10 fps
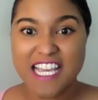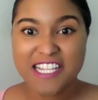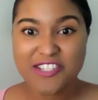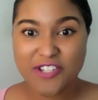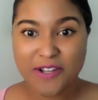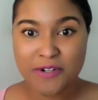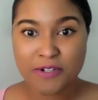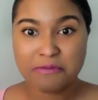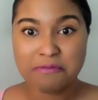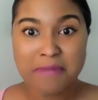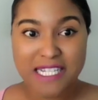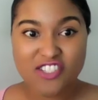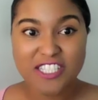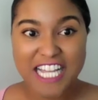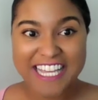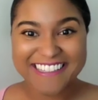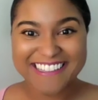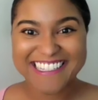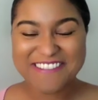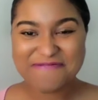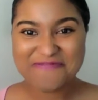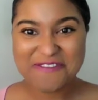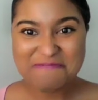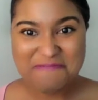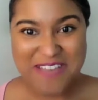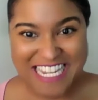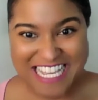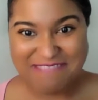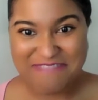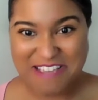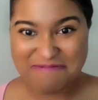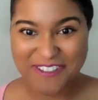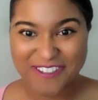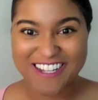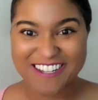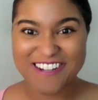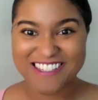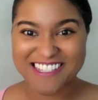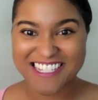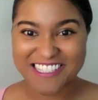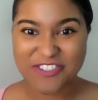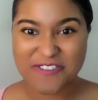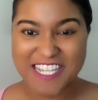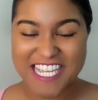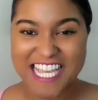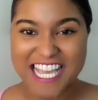So much like many people across the country